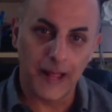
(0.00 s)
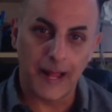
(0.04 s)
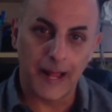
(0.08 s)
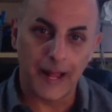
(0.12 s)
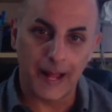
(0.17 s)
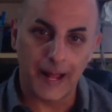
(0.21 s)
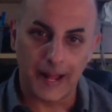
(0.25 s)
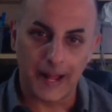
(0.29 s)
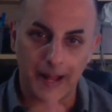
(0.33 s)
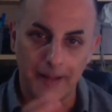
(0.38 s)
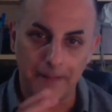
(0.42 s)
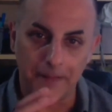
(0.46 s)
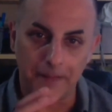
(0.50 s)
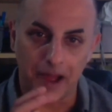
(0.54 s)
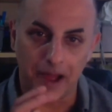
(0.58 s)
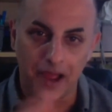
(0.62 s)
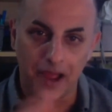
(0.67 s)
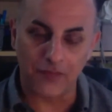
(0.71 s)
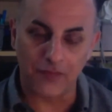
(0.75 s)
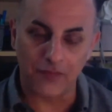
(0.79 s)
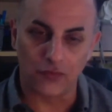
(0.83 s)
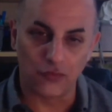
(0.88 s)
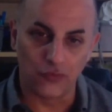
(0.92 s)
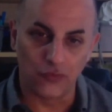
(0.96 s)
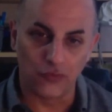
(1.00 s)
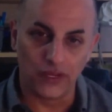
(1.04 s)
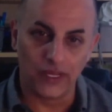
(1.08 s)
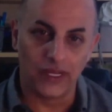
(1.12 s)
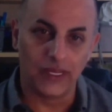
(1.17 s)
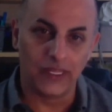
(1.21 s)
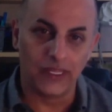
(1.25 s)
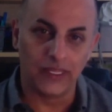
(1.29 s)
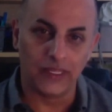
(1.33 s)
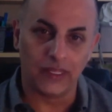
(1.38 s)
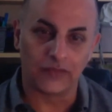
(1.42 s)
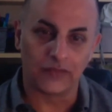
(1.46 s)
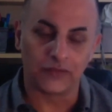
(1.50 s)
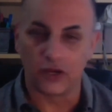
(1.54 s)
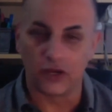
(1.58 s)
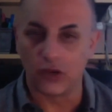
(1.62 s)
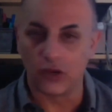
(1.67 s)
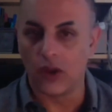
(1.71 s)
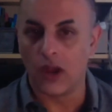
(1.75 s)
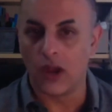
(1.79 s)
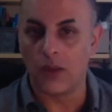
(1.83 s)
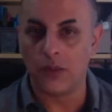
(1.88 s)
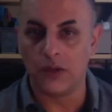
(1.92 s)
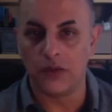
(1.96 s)
I have a really, I don't
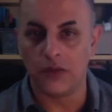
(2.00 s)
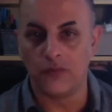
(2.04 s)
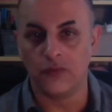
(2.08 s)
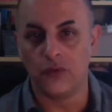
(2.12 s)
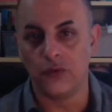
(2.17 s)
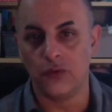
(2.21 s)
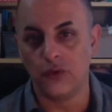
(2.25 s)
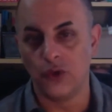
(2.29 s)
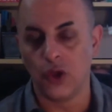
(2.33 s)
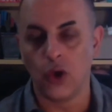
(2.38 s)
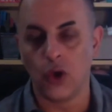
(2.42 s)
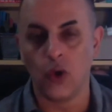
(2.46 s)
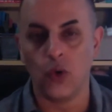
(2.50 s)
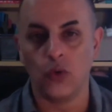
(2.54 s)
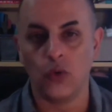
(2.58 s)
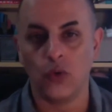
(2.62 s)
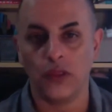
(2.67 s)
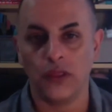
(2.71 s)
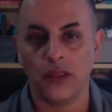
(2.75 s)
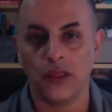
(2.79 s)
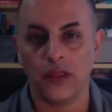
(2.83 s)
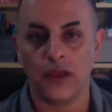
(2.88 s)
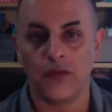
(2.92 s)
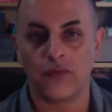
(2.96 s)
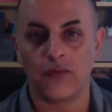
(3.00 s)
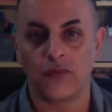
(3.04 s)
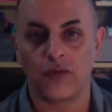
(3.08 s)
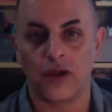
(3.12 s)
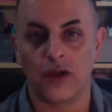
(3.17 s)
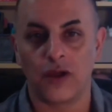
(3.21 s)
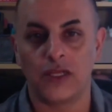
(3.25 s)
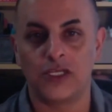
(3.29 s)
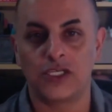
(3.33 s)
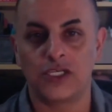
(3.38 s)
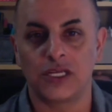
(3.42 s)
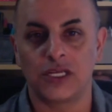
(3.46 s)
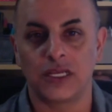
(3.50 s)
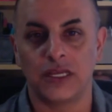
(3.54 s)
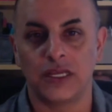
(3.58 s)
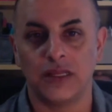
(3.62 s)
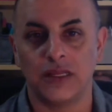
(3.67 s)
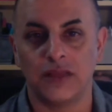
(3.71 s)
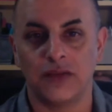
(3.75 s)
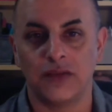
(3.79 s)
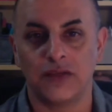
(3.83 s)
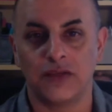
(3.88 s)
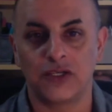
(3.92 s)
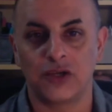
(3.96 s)
know how many of you know the fried
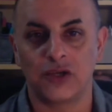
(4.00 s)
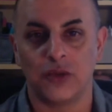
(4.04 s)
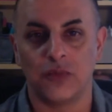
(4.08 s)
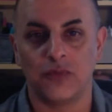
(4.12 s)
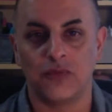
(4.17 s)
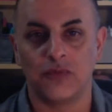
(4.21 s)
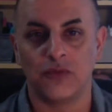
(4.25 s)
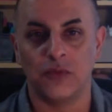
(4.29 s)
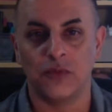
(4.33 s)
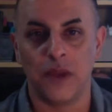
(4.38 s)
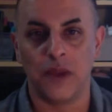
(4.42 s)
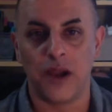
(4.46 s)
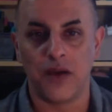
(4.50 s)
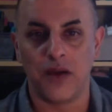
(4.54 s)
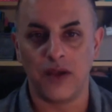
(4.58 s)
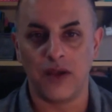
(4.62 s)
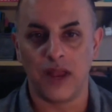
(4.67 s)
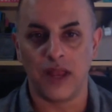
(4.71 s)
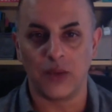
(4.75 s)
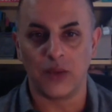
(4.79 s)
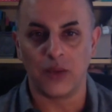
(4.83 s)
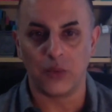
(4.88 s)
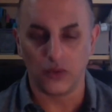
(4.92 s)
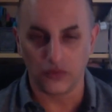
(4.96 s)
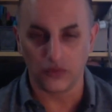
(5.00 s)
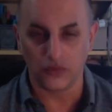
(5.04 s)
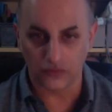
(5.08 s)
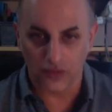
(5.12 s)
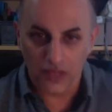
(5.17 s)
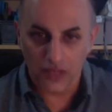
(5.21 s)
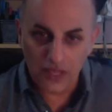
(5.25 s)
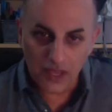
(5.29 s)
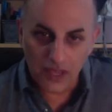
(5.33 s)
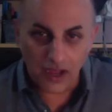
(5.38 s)
chicken shops, the Maryland ones.